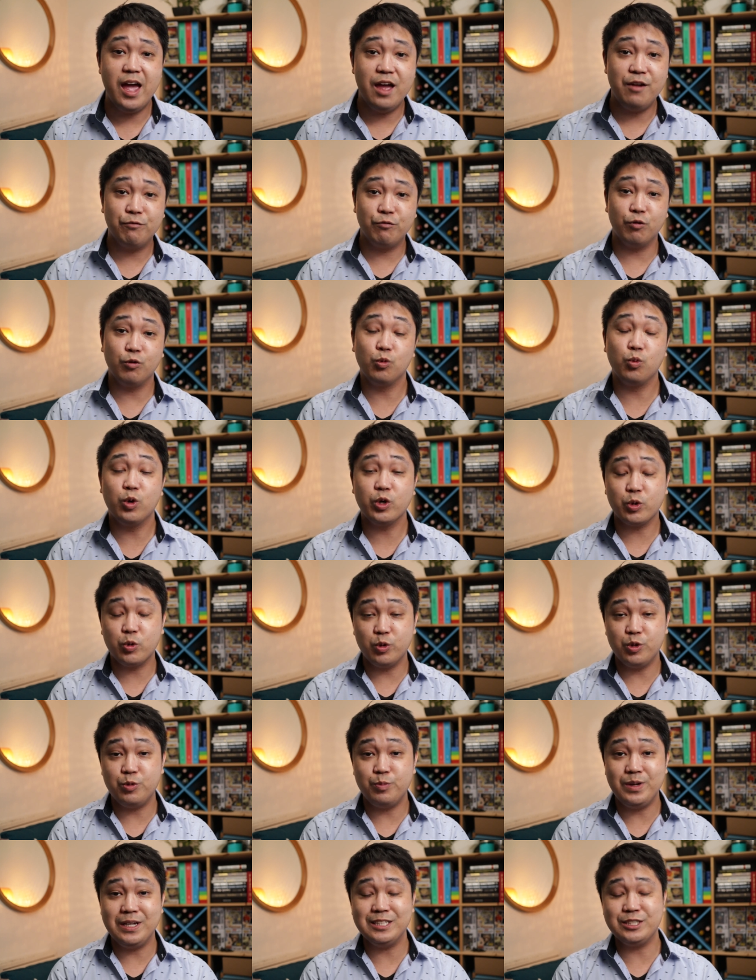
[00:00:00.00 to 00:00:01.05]
and for working
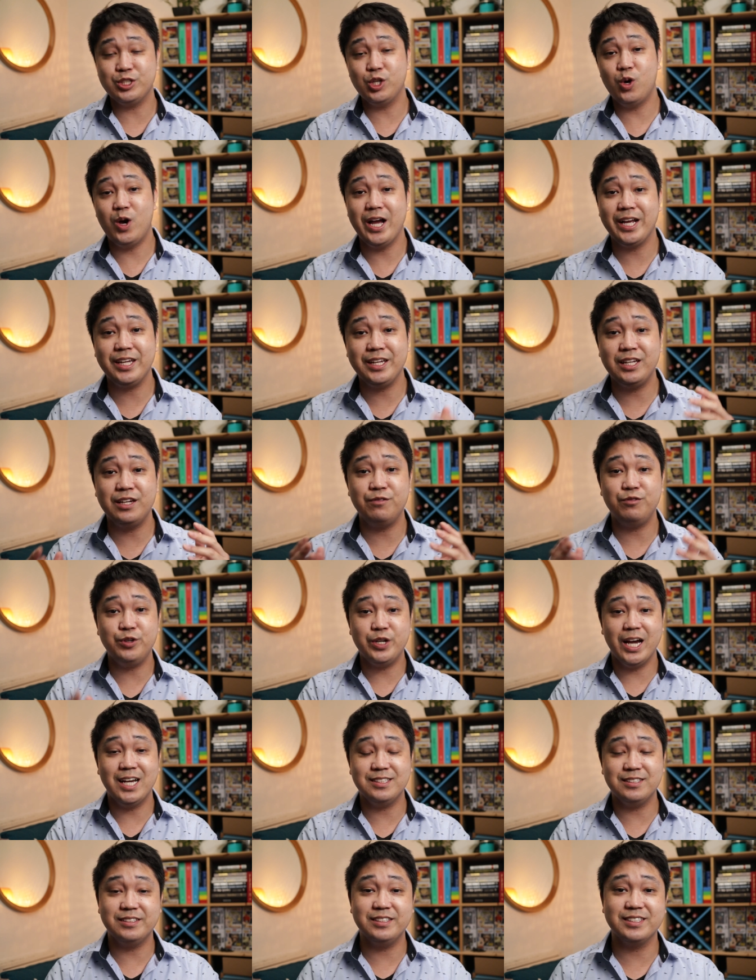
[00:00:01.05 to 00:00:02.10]
with me so I can give you
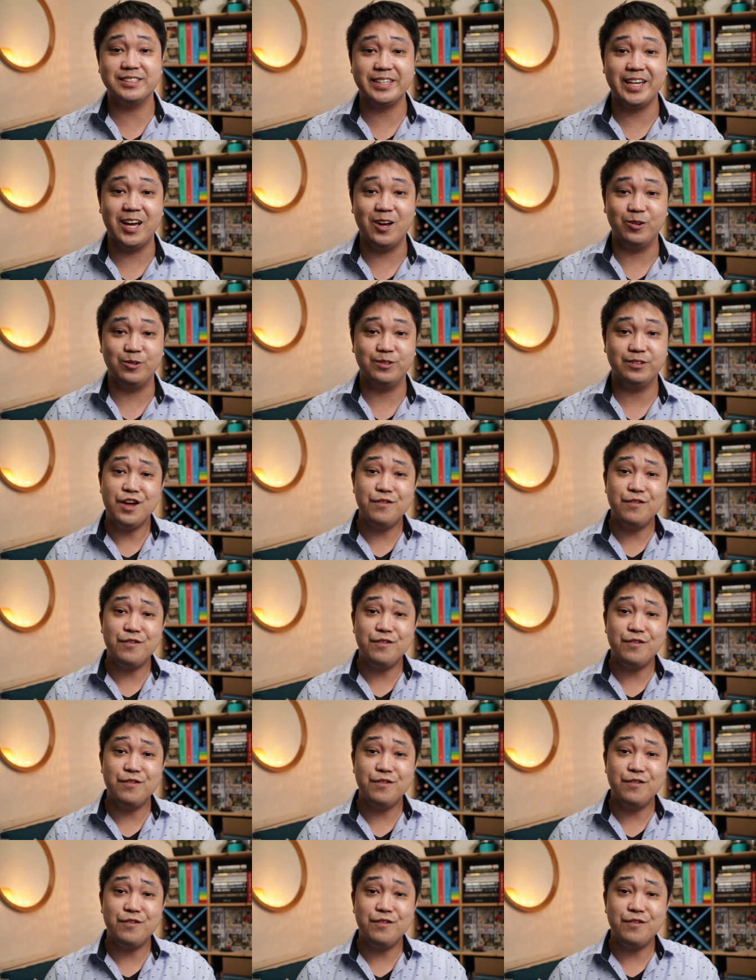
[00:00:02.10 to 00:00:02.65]
guys a discount.